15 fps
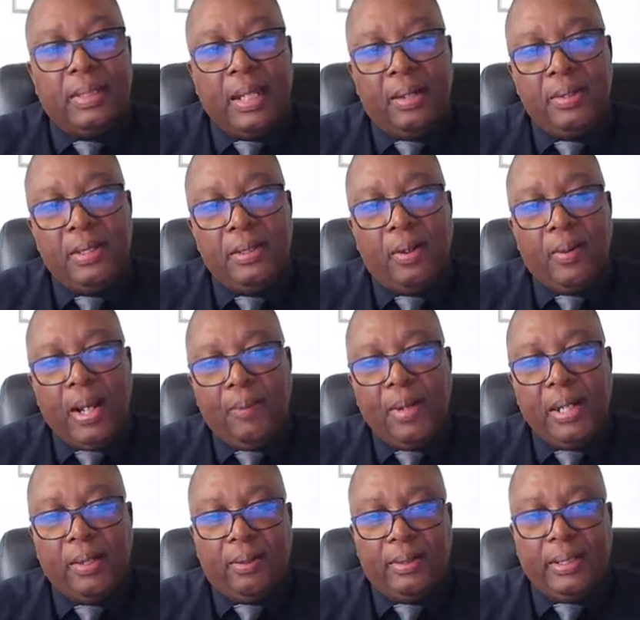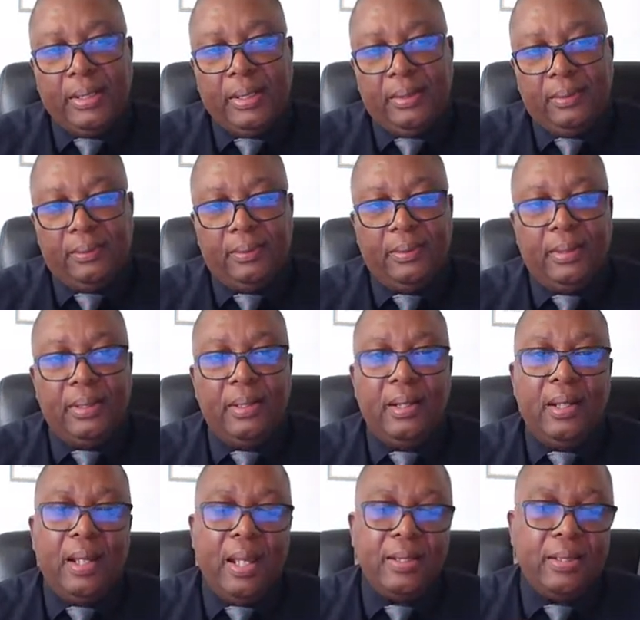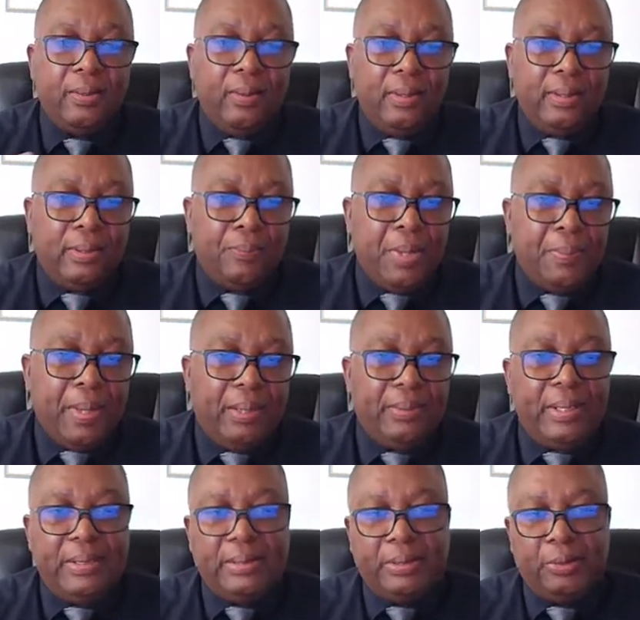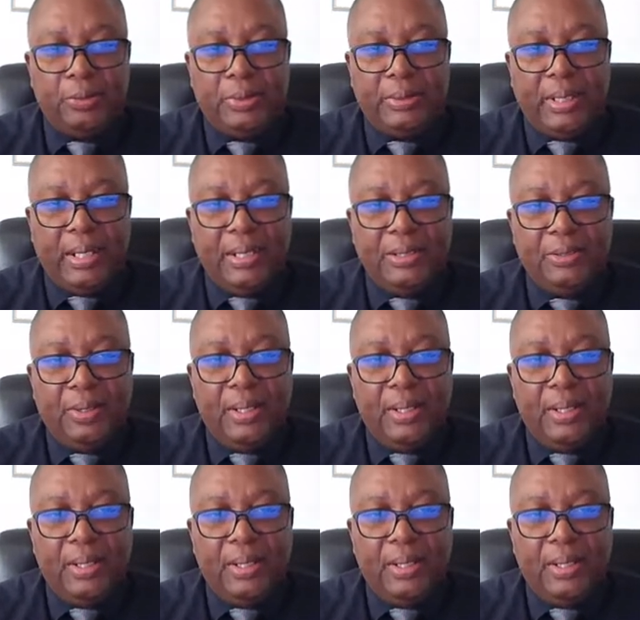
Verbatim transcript: now you know how I got here and you know a little bit about the institution that I